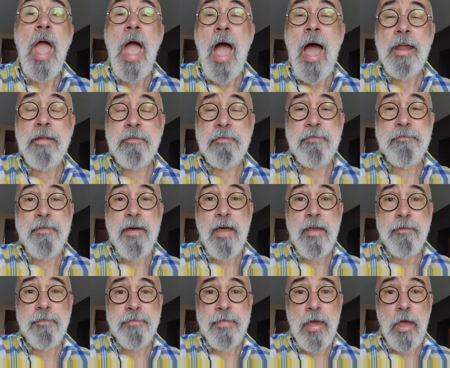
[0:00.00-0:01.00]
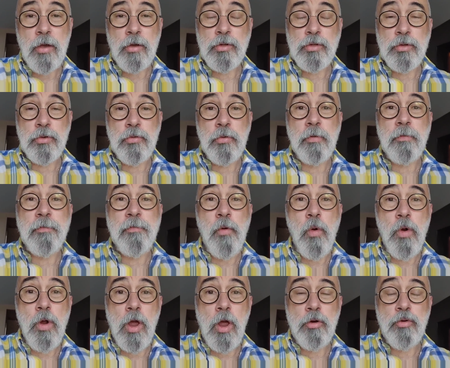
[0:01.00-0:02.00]
out of
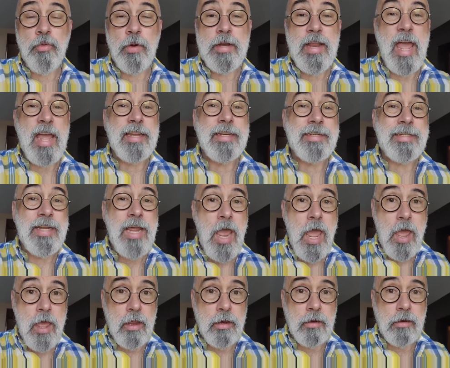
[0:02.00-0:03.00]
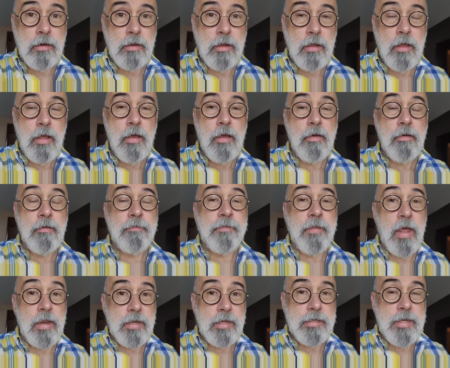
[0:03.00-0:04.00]
5,410
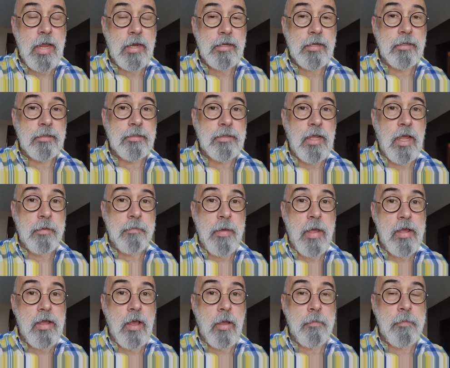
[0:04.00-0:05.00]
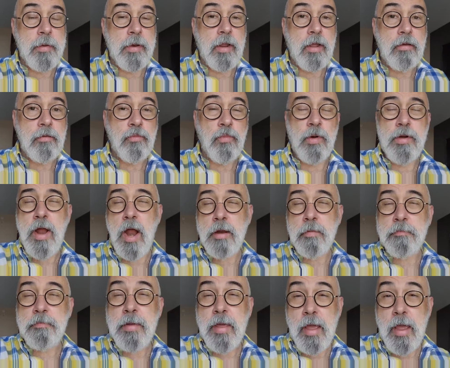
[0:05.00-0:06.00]
flight attendants in my company, we're not
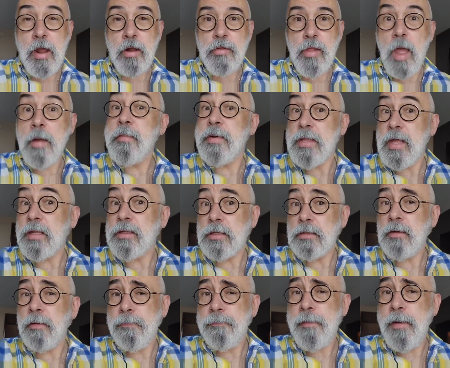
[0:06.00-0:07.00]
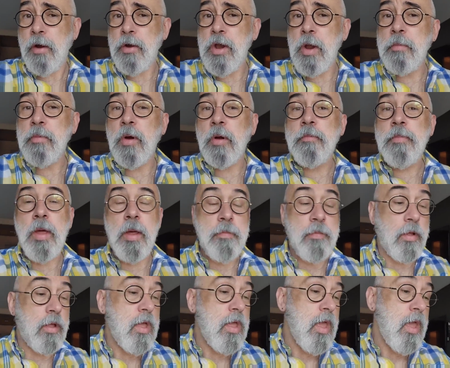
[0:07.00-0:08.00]
a big airline, but that's a fair number of
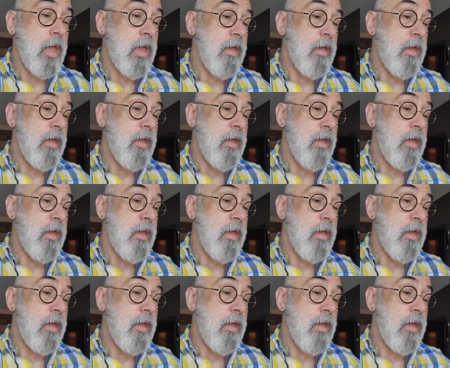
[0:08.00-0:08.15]
people.